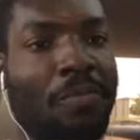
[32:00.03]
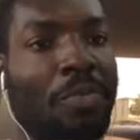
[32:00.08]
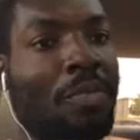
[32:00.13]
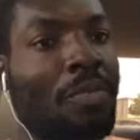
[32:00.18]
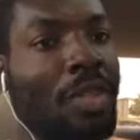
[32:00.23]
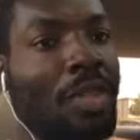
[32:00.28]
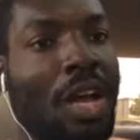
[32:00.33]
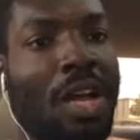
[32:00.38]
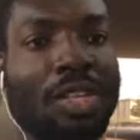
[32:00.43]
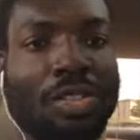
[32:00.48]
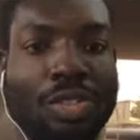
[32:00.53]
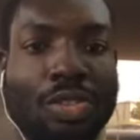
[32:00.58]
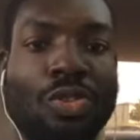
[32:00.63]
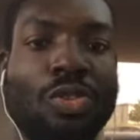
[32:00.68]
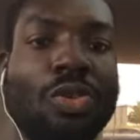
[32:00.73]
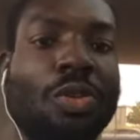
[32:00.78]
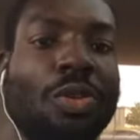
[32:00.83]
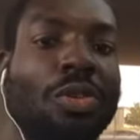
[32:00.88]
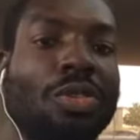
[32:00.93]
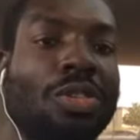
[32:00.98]
as you
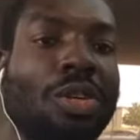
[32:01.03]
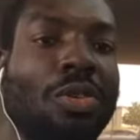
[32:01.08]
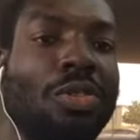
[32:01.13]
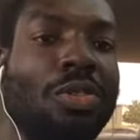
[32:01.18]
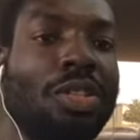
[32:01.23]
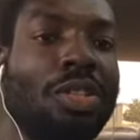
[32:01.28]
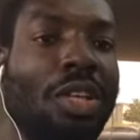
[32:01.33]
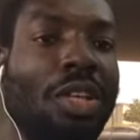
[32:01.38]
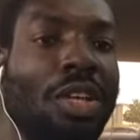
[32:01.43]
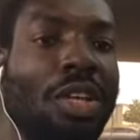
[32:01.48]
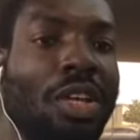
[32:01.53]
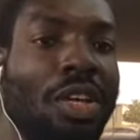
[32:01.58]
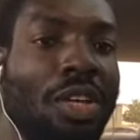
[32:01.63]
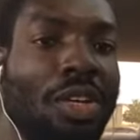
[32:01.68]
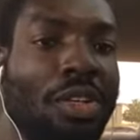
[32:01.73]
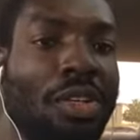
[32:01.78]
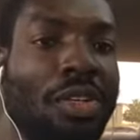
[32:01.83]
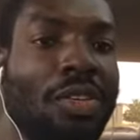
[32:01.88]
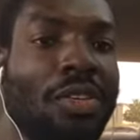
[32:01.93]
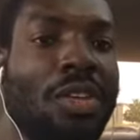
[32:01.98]
close out the
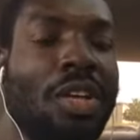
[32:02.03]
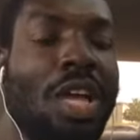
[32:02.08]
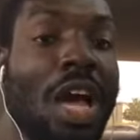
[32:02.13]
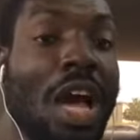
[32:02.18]
year, I've